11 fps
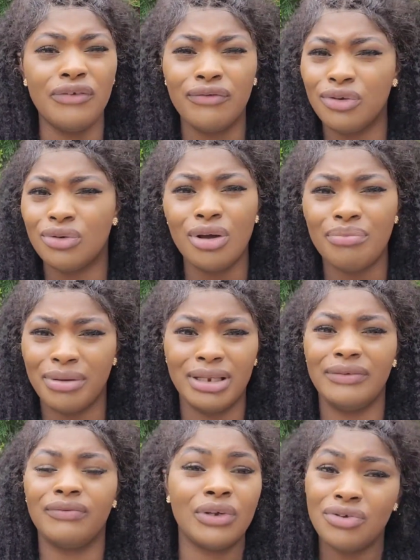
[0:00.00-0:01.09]
If you do not
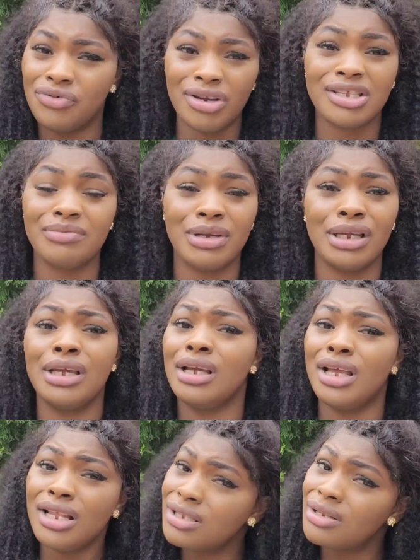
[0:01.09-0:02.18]
believe, trust me,
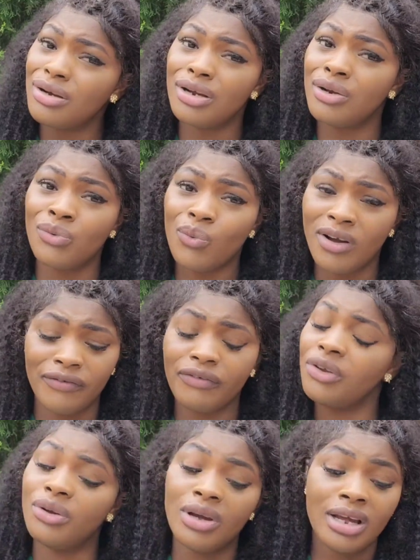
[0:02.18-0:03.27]
it's not gonna work for
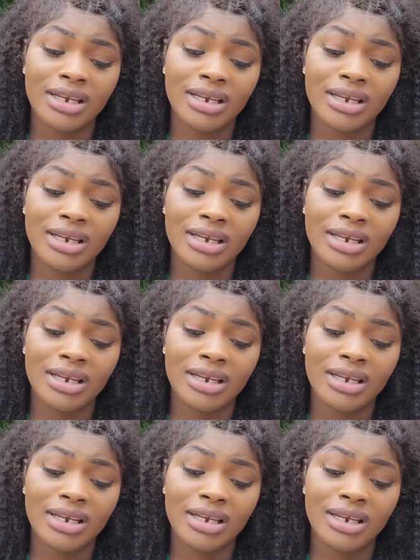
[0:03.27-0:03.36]
you.